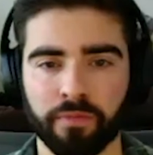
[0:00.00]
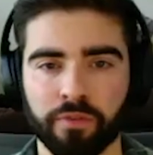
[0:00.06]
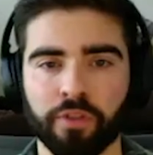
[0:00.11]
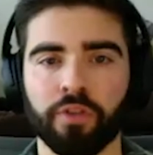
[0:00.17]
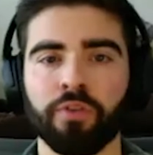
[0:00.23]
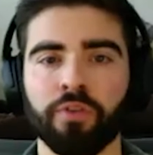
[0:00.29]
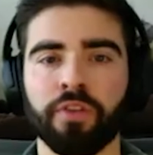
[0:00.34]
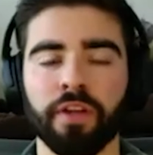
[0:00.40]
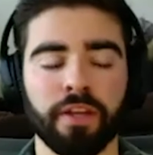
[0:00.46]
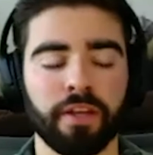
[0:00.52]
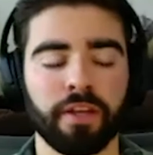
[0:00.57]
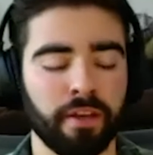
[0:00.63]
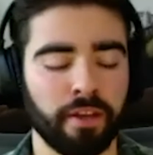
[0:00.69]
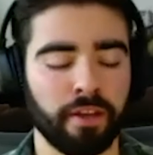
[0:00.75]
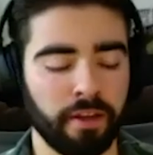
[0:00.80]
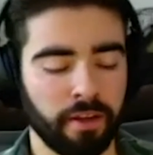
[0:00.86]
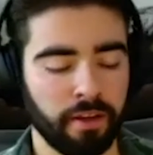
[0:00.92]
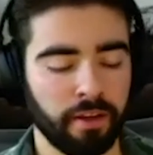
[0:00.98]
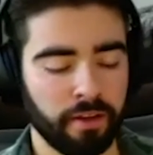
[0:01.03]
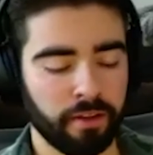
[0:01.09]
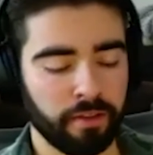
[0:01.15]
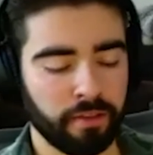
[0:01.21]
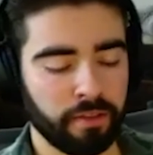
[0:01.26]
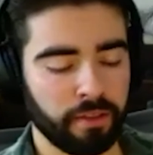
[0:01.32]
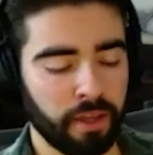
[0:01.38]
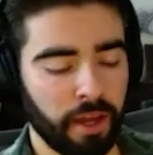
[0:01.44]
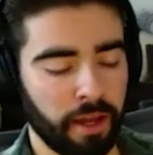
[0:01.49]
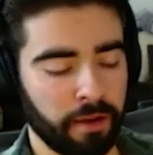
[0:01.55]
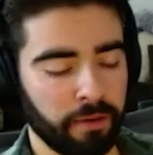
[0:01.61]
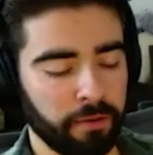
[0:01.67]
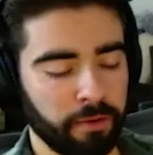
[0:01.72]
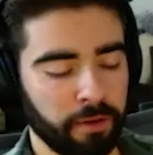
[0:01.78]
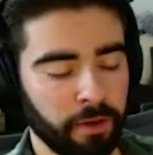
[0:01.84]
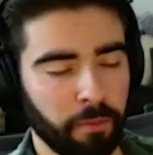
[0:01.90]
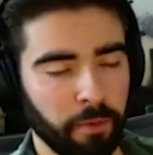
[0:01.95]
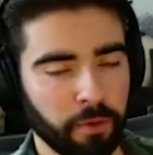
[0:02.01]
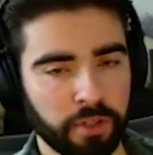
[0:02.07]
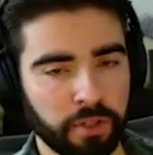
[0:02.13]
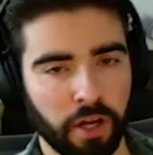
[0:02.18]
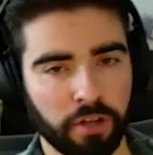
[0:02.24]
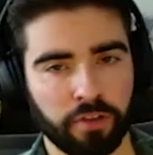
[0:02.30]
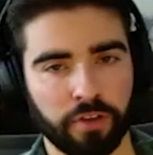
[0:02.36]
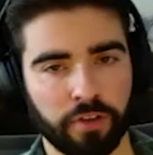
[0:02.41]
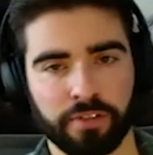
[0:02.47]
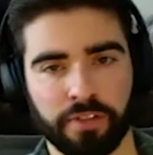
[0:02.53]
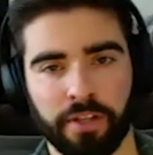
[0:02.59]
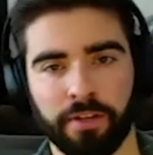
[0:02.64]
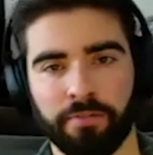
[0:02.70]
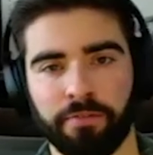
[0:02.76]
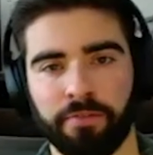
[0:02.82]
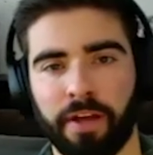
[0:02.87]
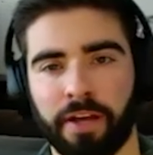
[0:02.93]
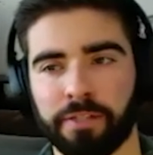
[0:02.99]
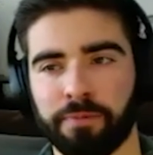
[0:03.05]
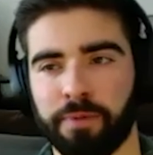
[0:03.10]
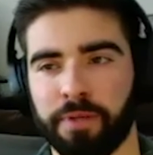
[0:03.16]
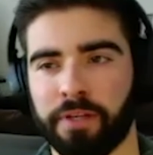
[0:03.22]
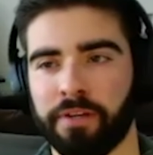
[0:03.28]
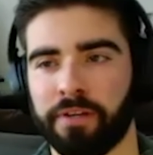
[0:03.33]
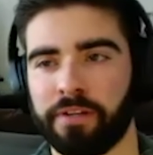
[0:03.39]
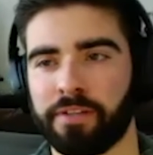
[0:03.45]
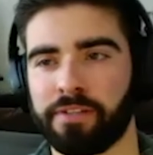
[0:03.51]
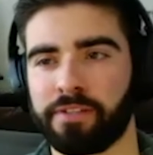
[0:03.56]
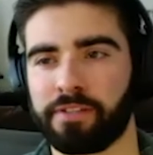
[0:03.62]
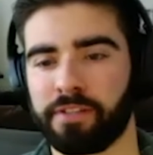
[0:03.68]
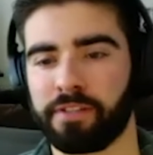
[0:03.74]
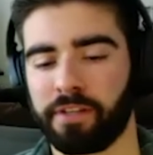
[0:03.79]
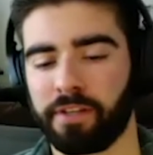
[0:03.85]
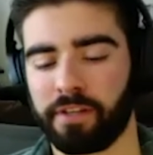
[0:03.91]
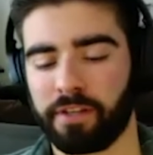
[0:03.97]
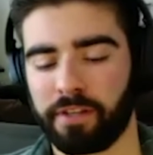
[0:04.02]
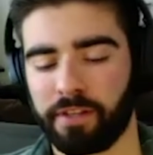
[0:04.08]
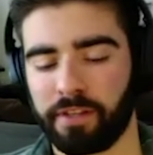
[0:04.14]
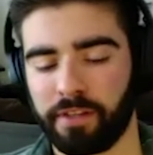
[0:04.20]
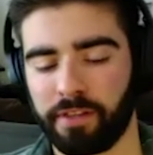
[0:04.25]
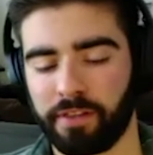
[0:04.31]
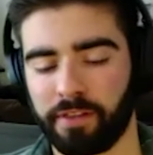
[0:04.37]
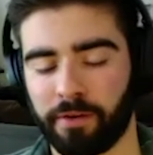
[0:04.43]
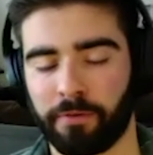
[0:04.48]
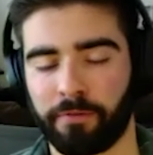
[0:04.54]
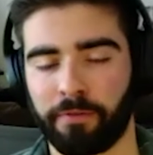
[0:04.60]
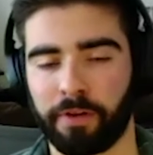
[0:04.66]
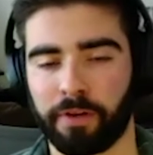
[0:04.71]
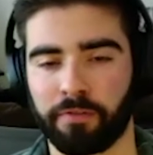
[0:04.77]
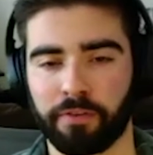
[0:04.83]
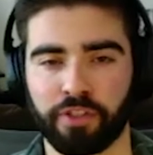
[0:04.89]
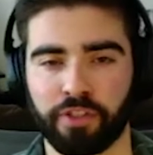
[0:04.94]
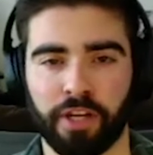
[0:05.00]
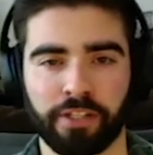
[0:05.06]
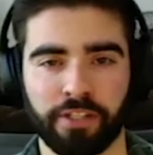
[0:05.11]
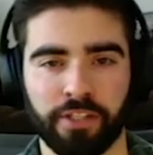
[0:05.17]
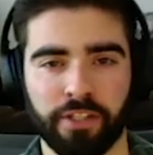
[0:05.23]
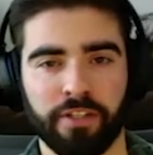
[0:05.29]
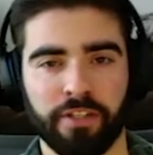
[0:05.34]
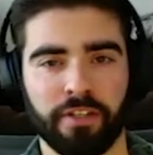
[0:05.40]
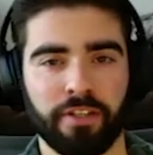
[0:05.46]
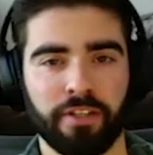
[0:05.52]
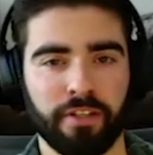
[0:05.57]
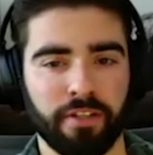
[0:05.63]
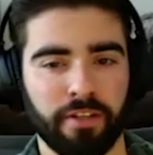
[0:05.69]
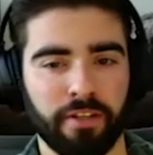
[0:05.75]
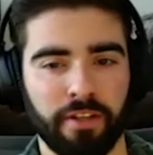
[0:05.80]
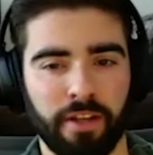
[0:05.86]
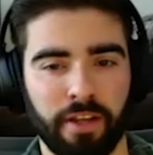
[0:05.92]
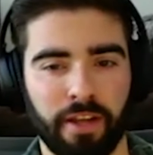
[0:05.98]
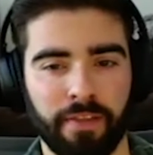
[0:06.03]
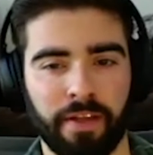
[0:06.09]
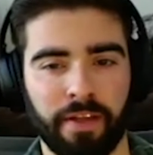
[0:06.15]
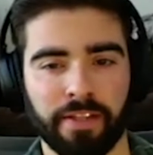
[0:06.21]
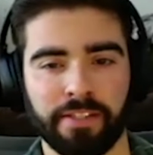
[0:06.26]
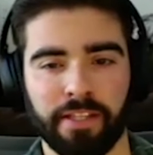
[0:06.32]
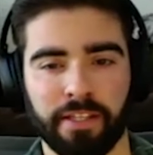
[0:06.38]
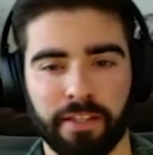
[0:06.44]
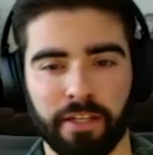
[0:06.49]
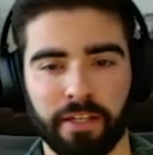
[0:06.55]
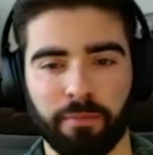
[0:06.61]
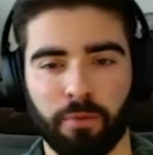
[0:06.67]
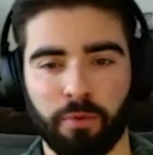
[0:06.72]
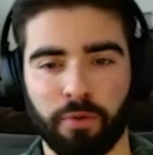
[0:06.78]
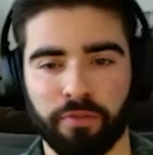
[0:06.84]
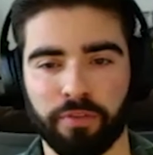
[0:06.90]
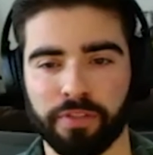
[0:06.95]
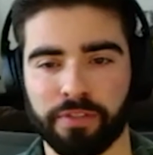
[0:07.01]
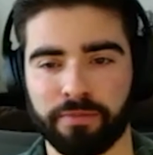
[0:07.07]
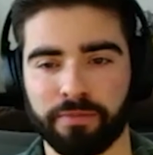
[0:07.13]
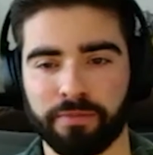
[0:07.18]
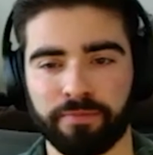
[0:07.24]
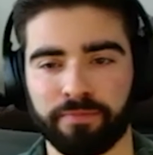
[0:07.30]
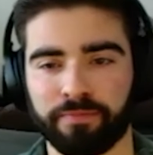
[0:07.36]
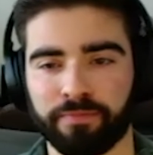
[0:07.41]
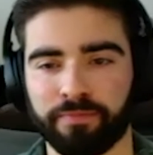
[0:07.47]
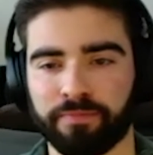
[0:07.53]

so do you think that you know most contractors they deflect because they're afraid of rejection and that's like the number one reason